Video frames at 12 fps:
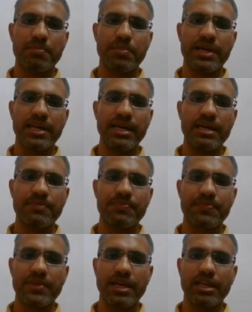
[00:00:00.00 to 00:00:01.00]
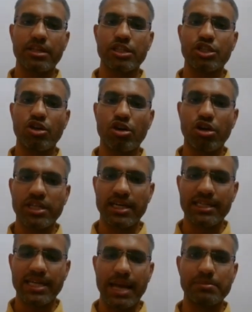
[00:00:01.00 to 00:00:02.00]
period in the
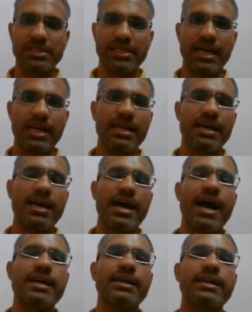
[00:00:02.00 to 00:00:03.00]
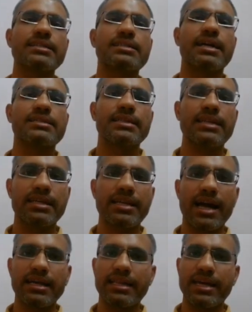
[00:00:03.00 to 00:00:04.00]
geological time scale, and it is considered
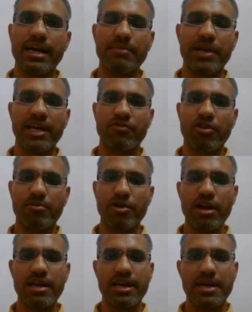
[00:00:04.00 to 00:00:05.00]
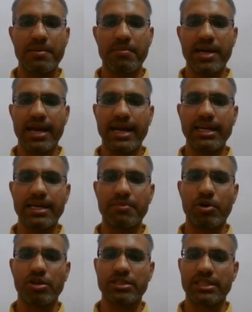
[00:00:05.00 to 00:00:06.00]
that they are made from your marine
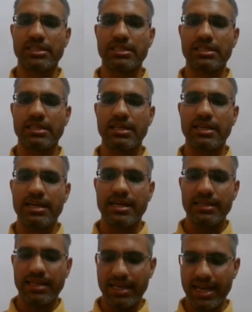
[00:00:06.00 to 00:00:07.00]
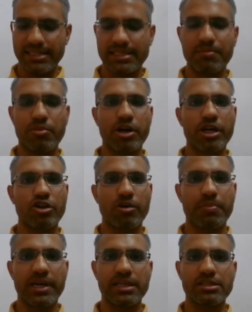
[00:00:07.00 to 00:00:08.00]
deposits. The next important
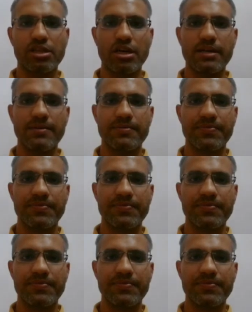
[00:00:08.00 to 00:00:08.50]
topic is your